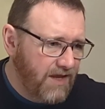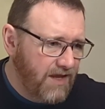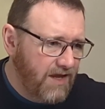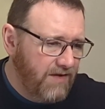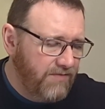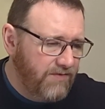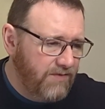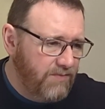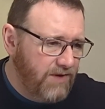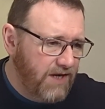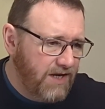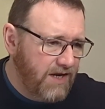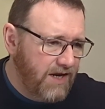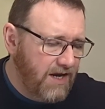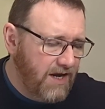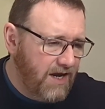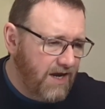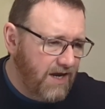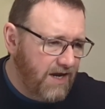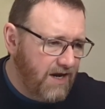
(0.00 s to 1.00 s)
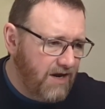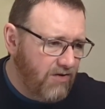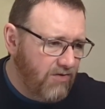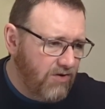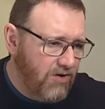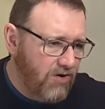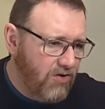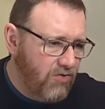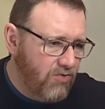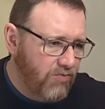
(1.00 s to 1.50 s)
if you're making a higher
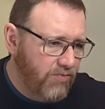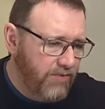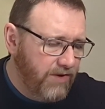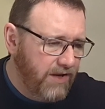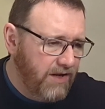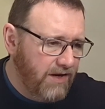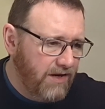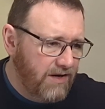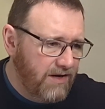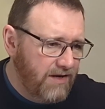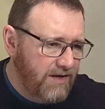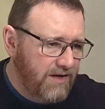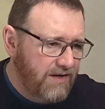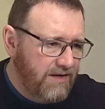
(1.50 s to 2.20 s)
alcohol beer,